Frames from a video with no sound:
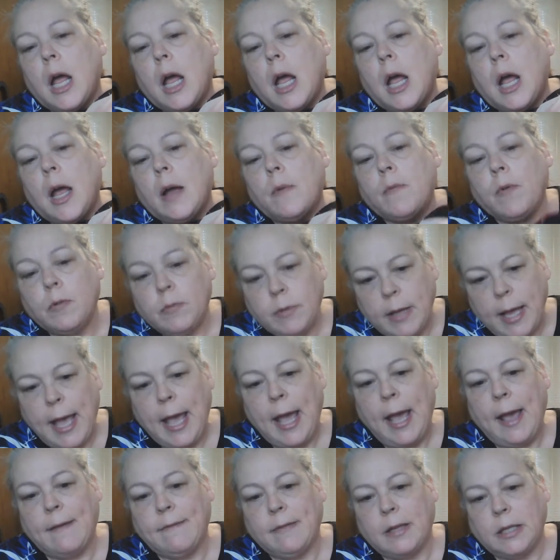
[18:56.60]
I won't
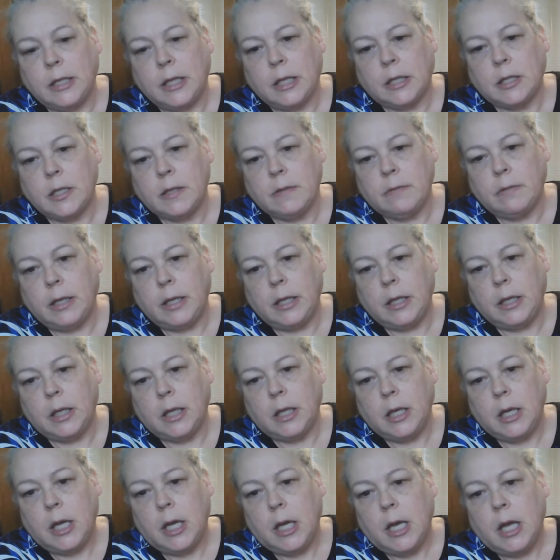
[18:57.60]
have it next week.
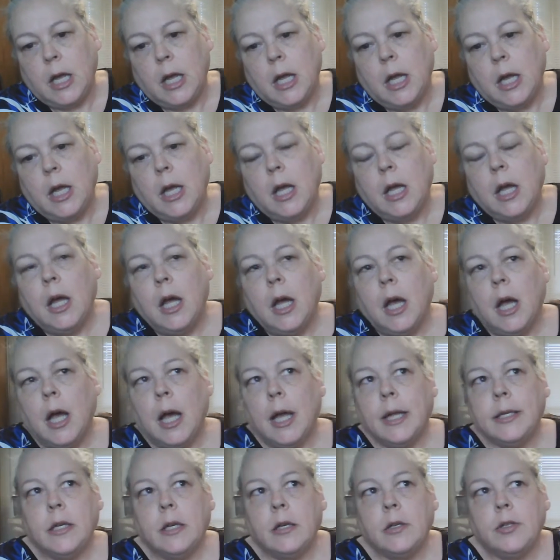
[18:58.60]

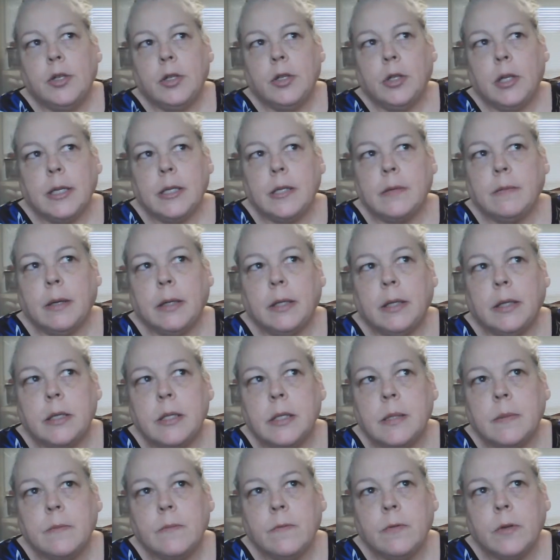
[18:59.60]
I told you last week that
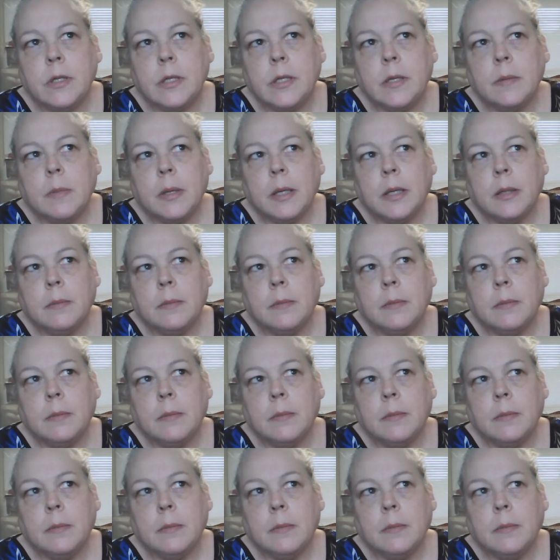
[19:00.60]
some friends of mine in